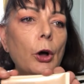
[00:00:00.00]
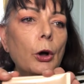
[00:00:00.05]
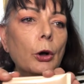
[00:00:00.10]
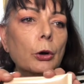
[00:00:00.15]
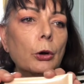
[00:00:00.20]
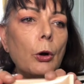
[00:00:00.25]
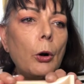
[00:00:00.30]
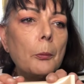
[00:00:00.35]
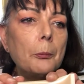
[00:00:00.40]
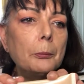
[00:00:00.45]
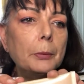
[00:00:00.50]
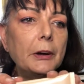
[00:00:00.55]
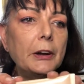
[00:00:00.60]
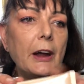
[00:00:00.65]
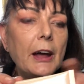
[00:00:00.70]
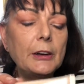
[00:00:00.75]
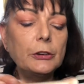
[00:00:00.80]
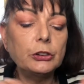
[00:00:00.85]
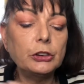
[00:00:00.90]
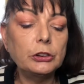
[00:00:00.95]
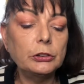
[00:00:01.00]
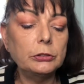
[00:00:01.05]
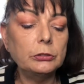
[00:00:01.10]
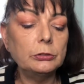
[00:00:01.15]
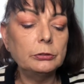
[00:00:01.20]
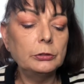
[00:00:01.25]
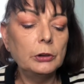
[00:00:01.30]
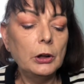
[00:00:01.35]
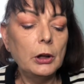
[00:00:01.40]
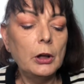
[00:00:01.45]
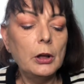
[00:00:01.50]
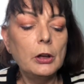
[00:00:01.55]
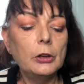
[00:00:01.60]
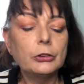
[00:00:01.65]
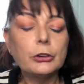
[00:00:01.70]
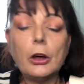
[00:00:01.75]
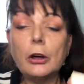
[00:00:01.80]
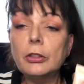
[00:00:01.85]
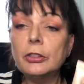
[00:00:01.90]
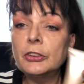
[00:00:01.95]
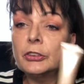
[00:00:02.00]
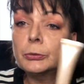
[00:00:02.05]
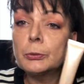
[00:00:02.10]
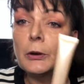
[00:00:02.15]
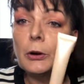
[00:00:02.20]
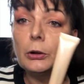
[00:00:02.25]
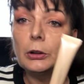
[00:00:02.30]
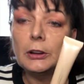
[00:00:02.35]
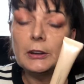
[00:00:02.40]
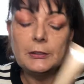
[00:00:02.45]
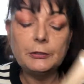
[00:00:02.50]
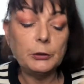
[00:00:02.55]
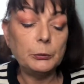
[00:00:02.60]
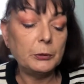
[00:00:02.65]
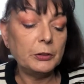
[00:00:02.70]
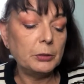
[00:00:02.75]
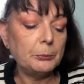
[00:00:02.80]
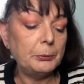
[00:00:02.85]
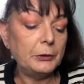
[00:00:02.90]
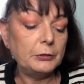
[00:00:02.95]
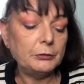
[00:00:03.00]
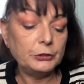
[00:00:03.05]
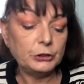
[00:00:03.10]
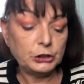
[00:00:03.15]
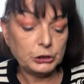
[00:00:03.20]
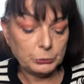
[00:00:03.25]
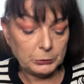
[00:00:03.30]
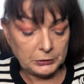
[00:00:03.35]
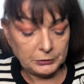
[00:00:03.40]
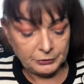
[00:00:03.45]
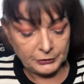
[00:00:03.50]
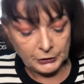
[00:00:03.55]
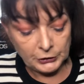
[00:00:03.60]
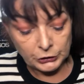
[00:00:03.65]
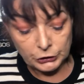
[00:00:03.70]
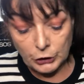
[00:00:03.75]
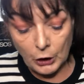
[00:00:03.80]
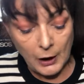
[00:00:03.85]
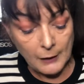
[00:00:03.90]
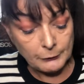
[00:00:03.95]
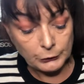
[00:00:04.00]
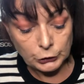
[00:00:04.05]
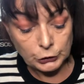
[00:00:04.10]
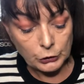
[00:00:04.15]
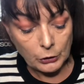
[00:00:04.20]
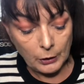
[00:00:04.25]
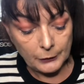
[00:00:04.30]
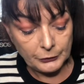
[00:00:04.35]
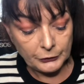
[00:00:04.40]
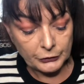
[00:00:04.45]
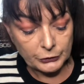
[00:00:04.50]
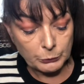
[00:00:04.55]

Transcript: combination. So this one will leave you with a bit of a dewy finish. I haven't tried this